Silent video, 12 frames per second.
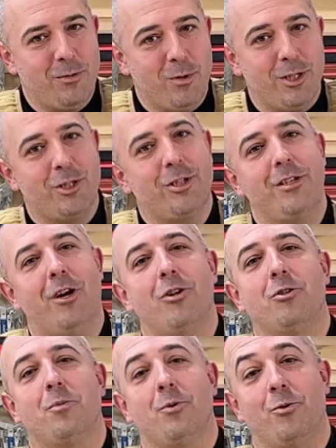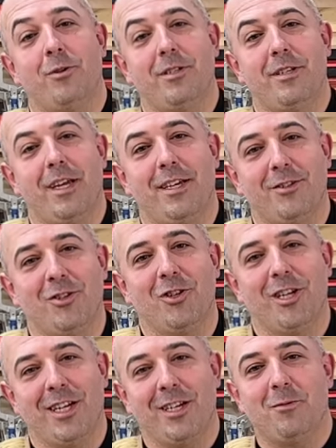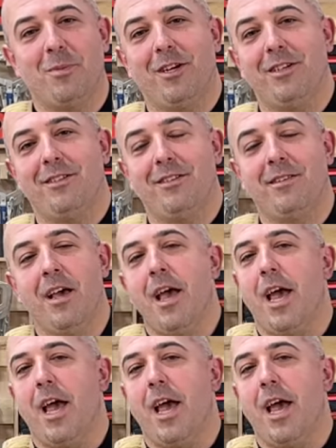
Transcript: which entrepreneurs take as learning experiences,